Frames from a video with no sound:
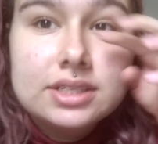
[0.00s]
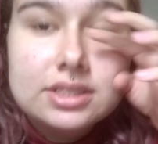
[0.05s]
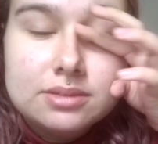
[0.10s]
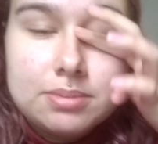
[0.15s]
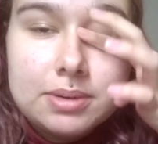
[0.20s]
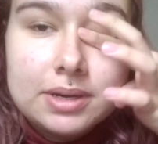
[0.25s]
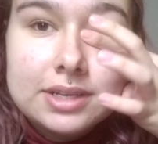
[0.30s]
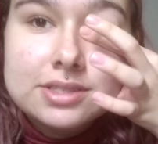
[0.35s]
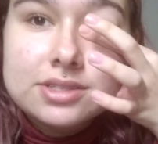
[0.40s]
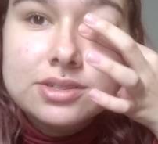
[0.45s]

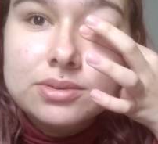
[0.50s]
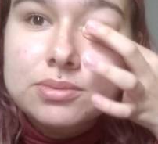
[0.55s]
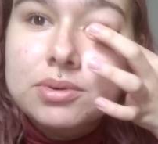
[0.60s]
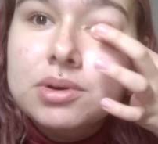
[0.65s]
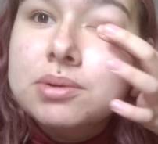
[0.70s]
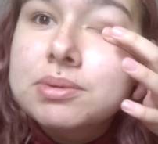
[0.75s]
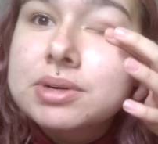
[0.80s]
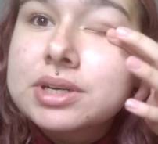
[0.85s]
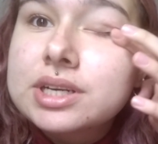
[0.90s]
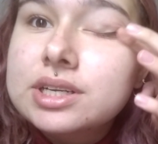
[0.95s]
Depends on
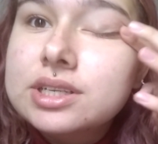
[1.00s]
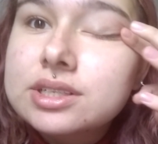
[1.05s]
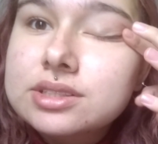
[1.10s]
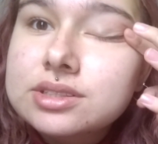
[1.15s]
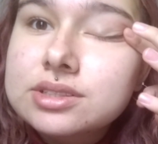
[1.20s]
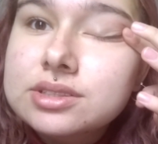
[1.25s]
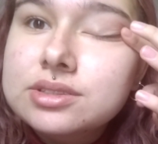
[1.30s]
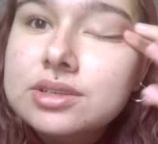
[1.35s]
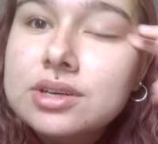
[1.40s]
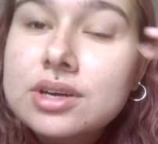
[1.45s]
what we're gonna
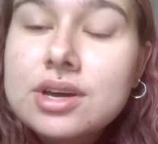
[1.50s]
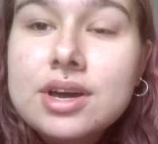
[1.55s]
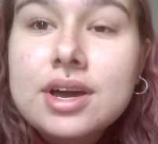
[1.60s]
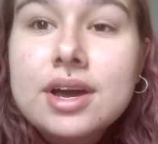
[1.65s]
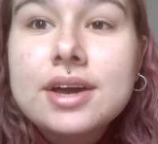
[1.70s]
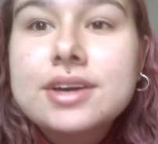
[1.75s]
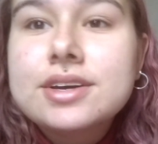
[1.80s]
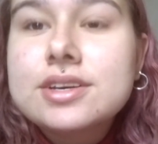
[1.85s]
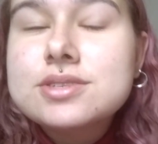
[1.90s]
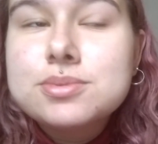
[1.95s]
do
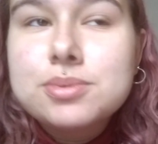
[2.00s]
because